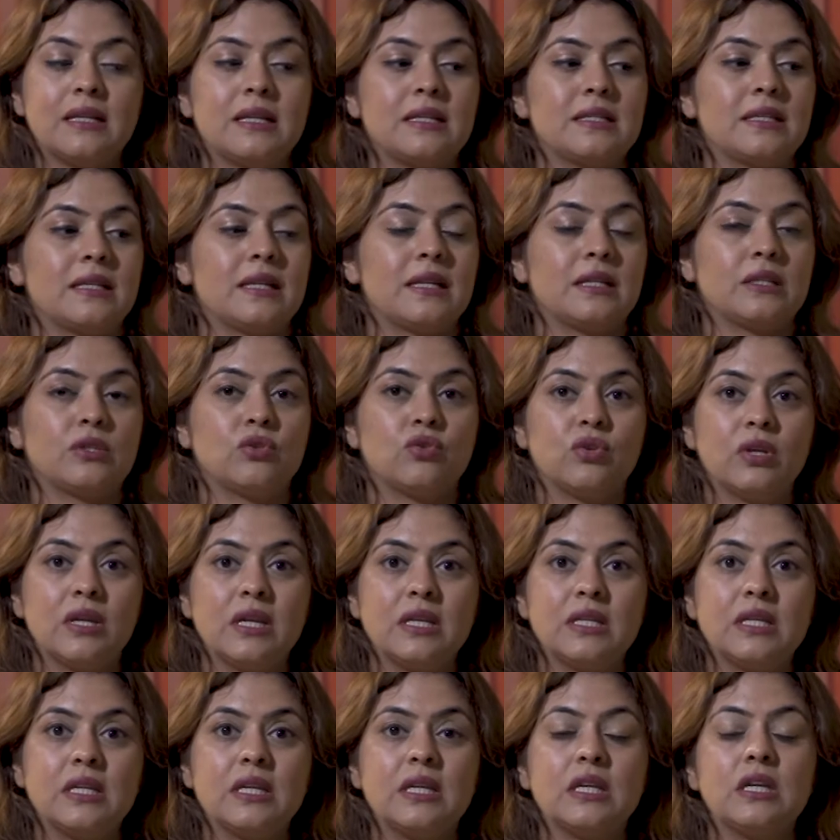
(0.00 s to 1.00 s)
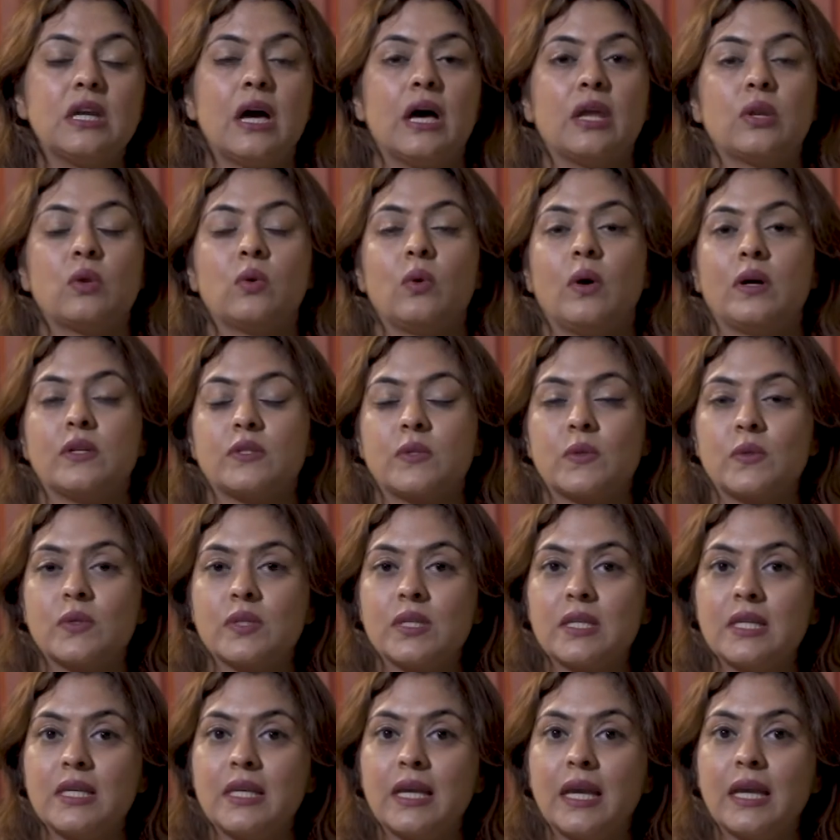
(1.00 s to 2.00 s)
Is it a 3D? Are you
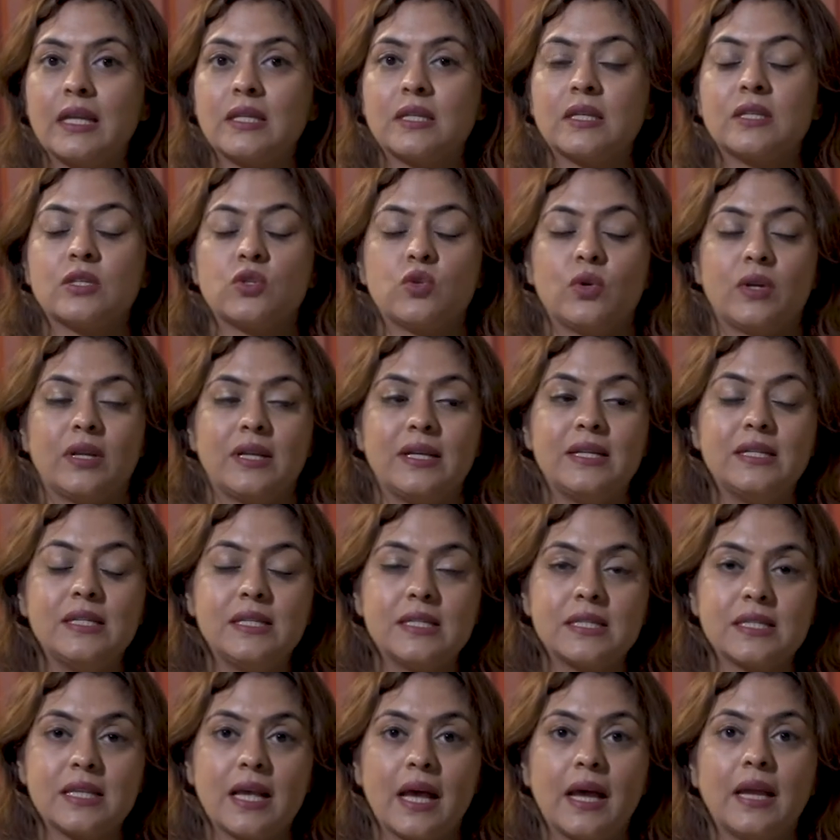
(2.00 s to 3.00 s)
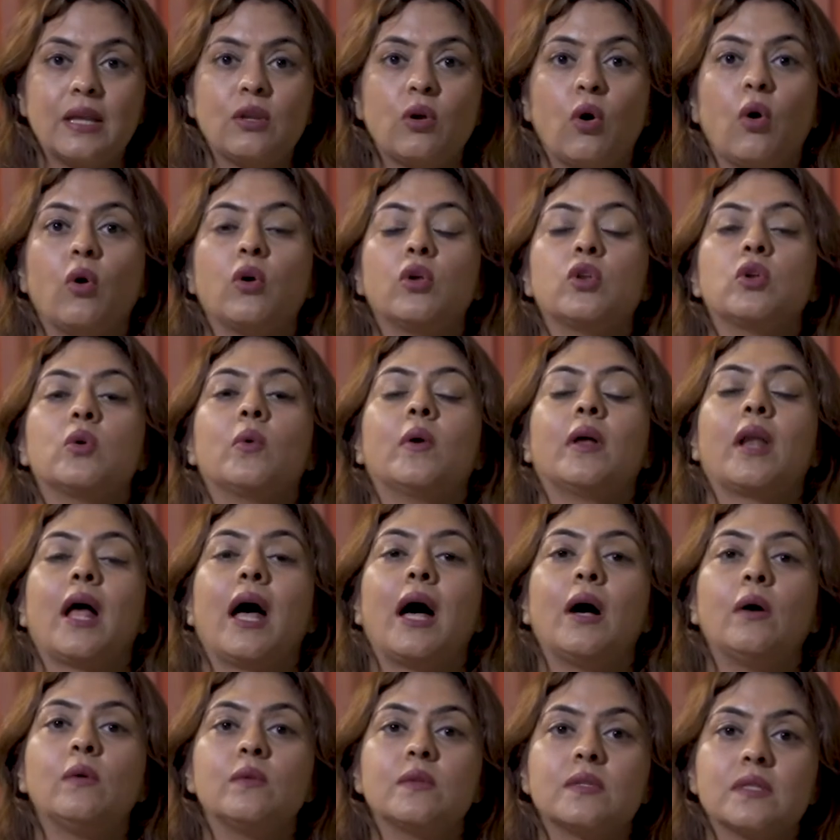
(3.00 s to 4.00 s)
associated? You are inside or you are
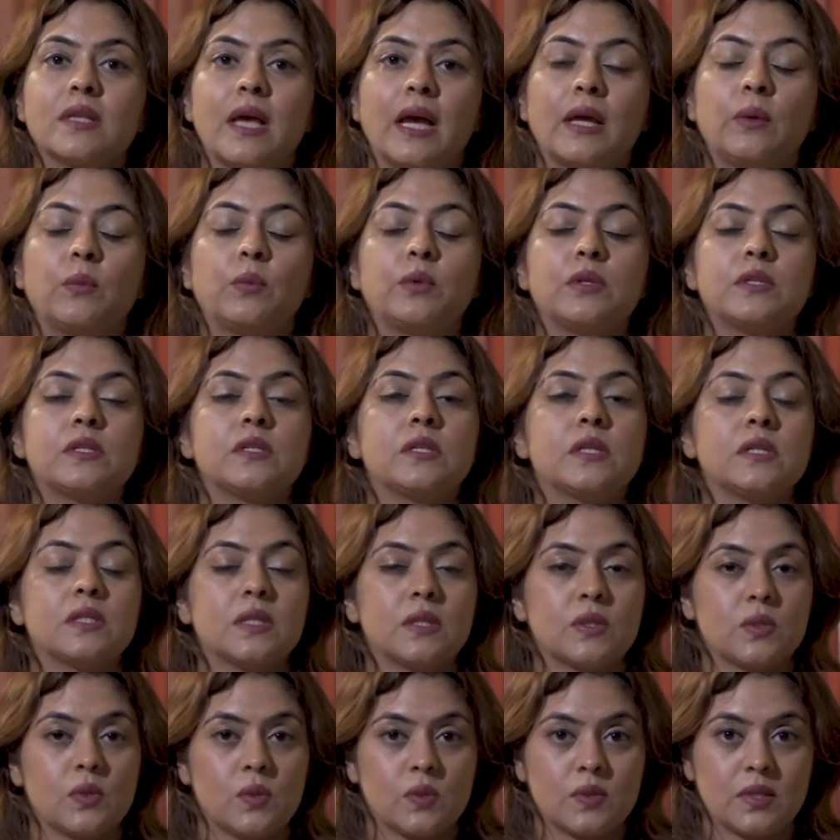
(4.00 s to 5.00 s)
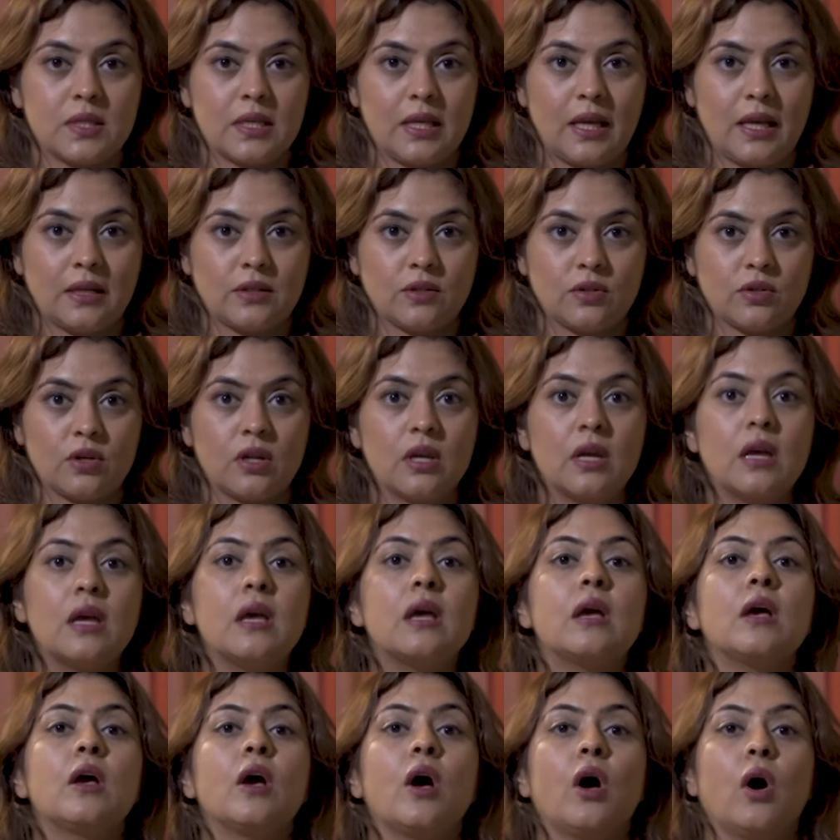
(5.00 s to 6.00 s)
outside, which is disassociated.
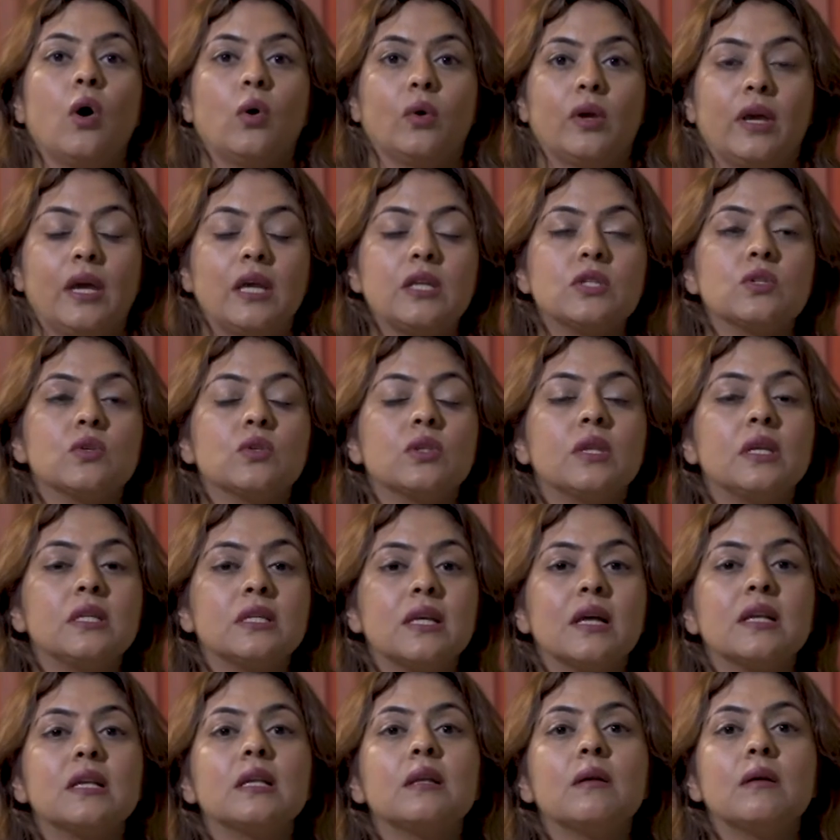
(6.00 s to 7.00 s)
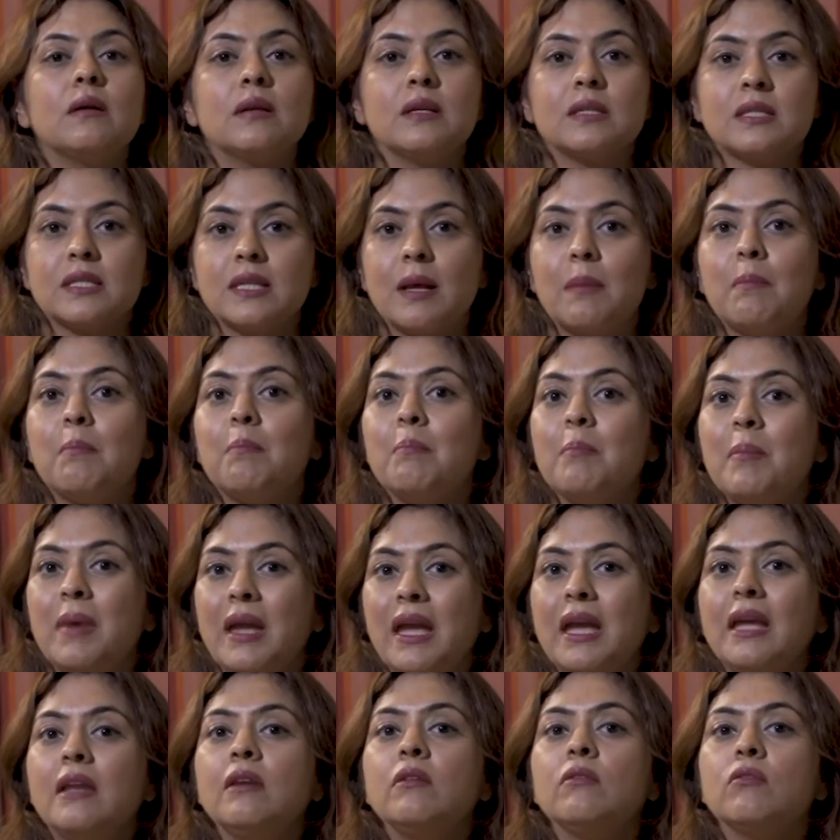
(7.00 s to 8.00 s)
Okay, so these are some
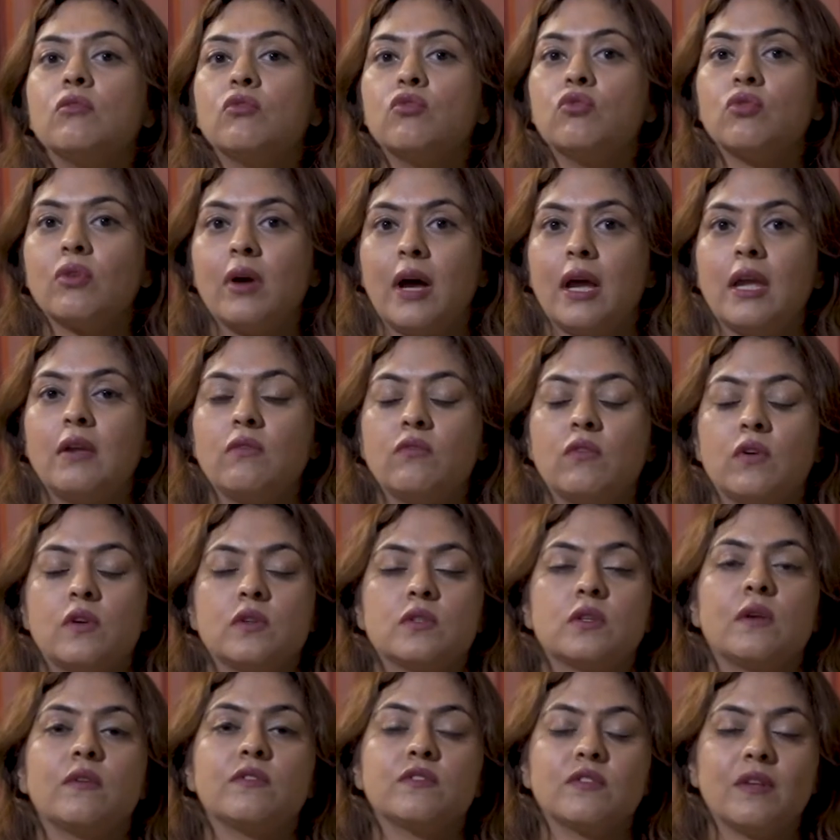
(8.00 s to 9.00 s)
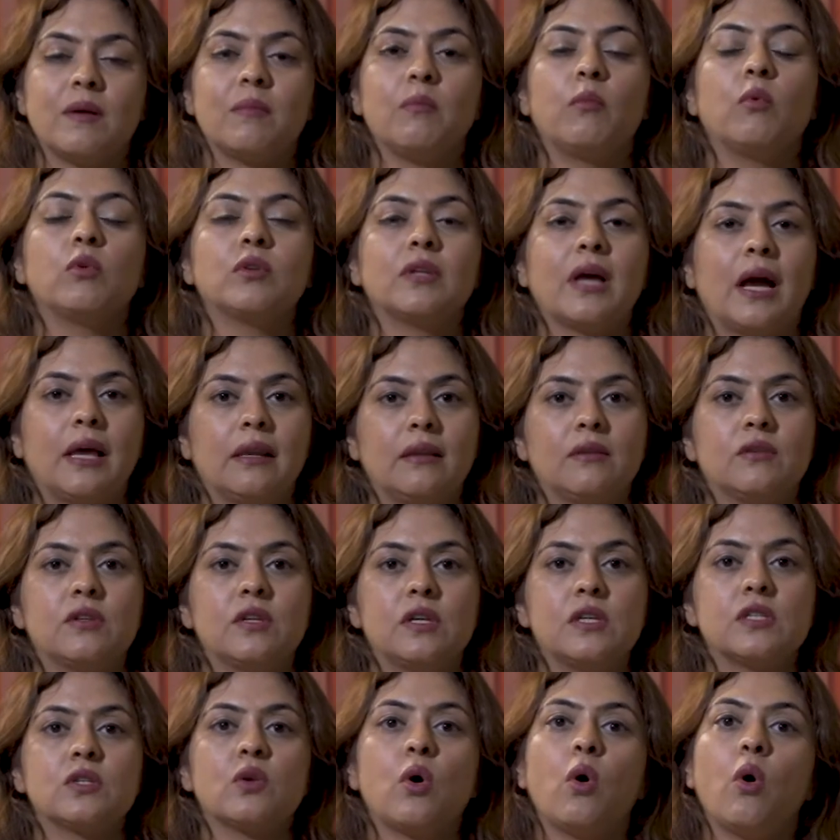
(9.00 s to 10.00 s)
main drivers of
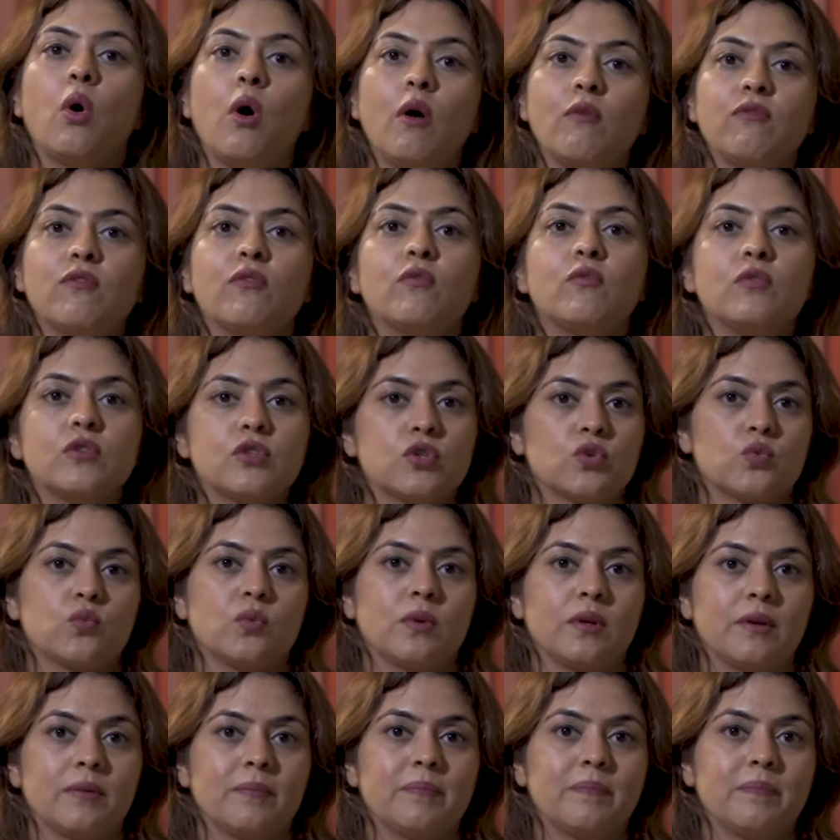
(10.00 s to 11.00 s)
submodalities of visual.